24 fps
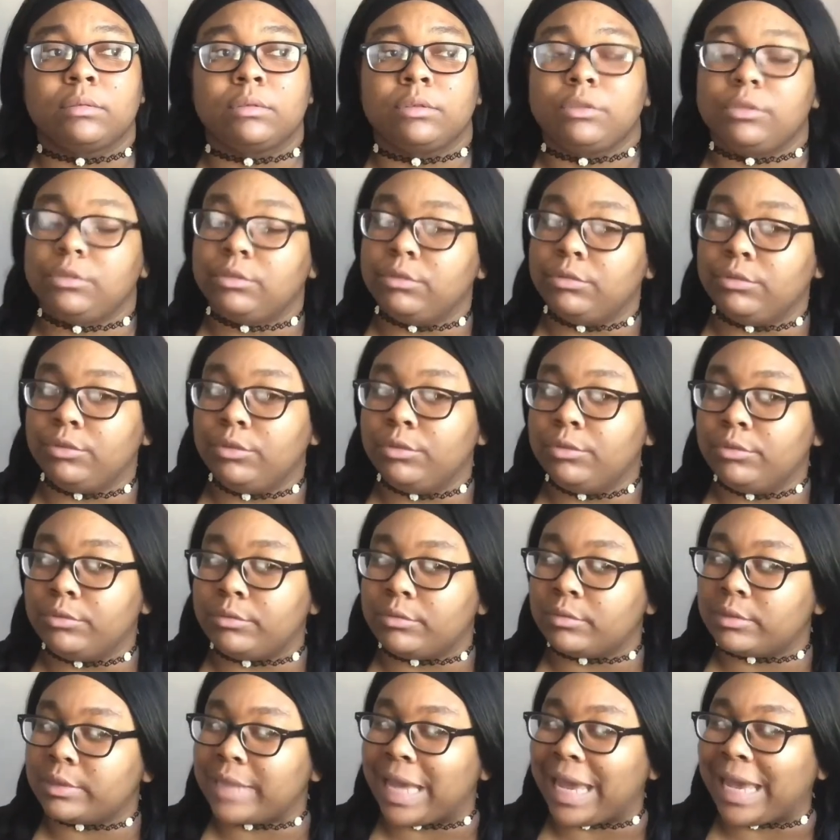you you
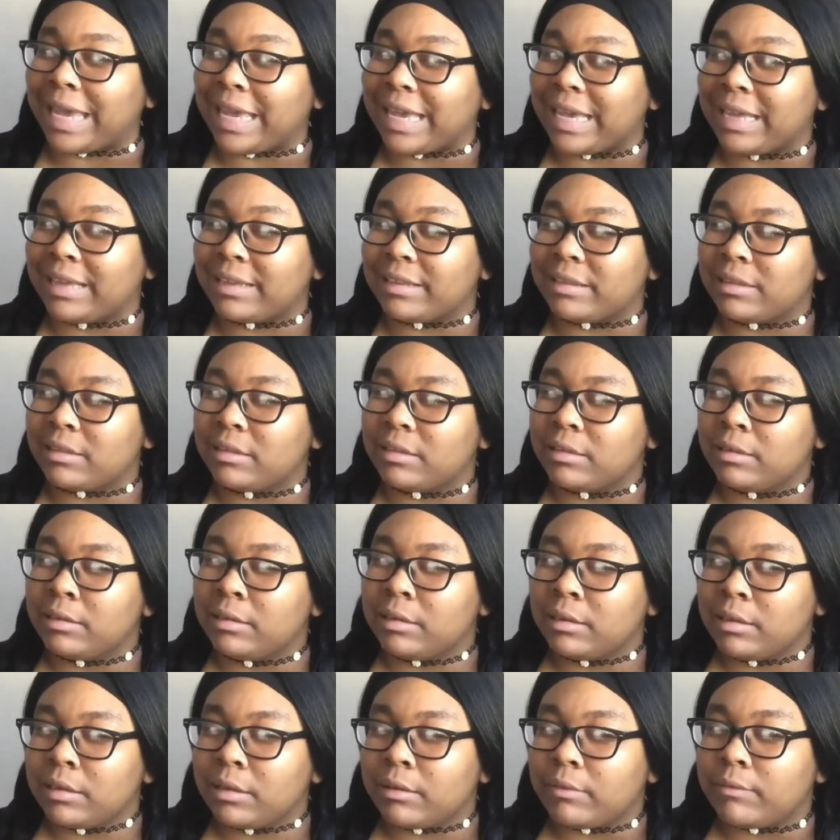take it
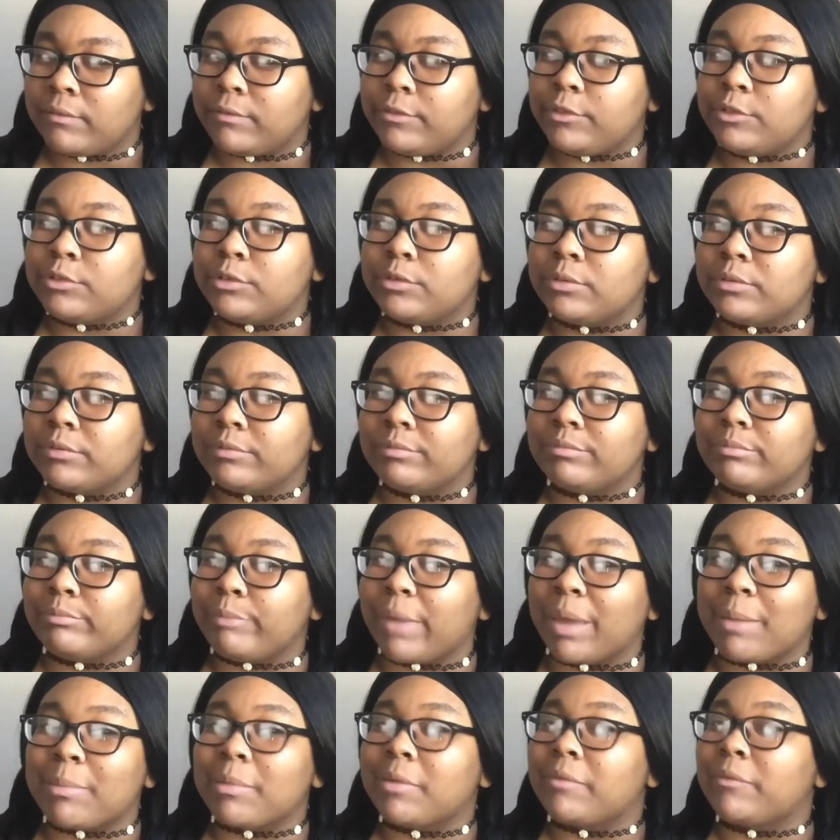few
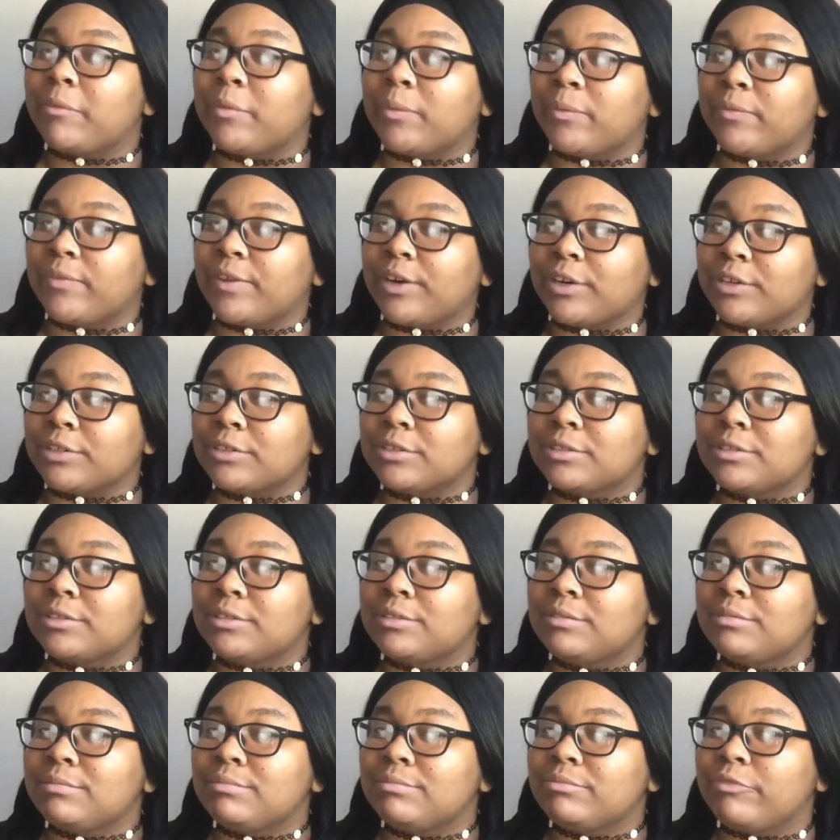maybe first
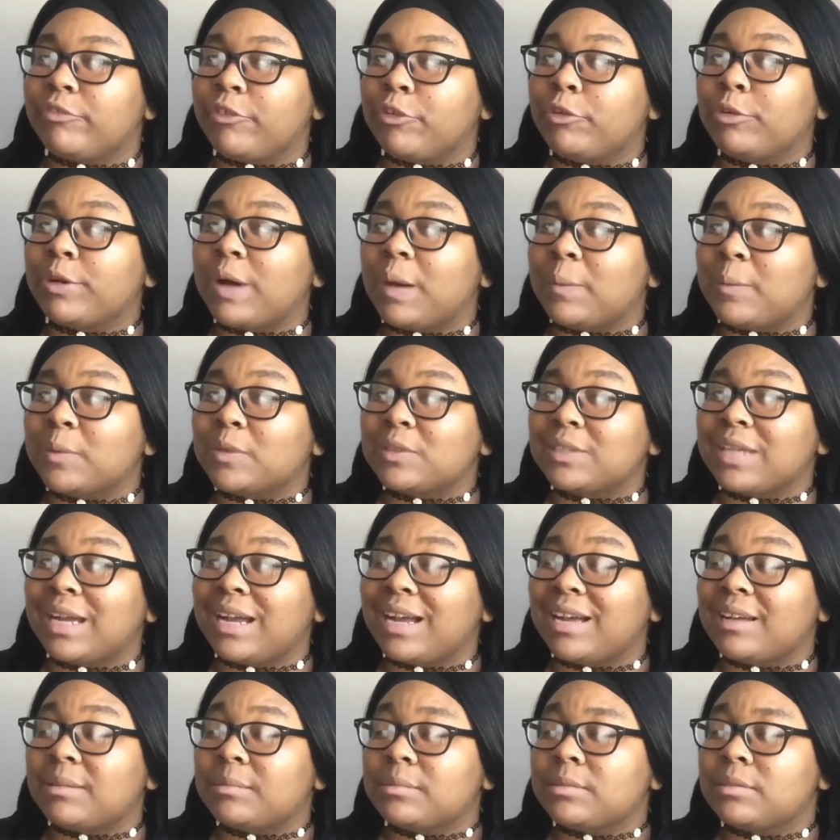few couple
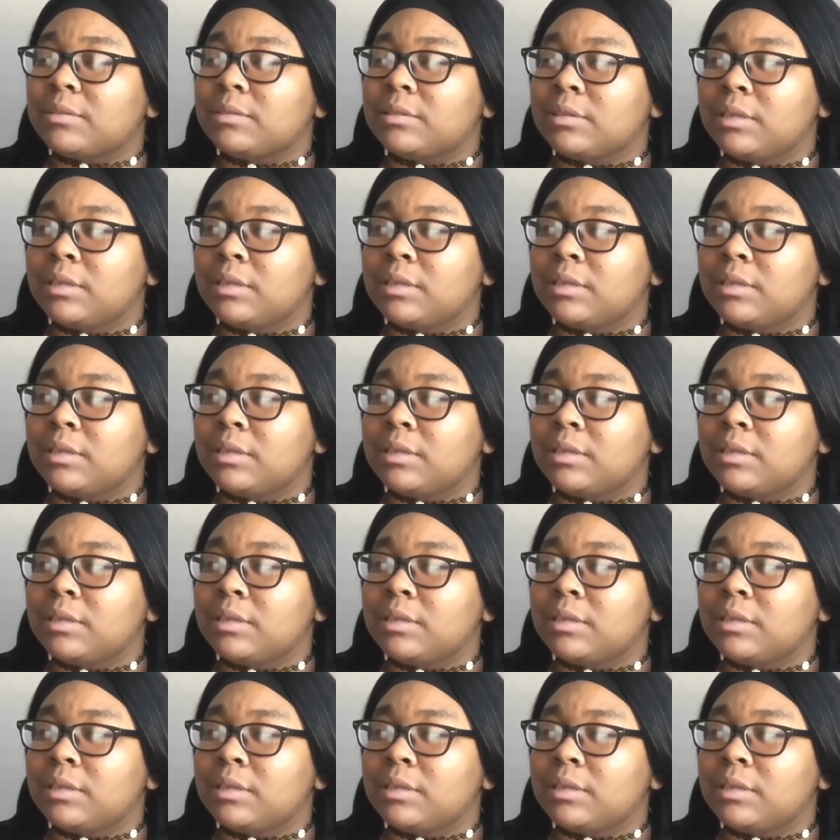times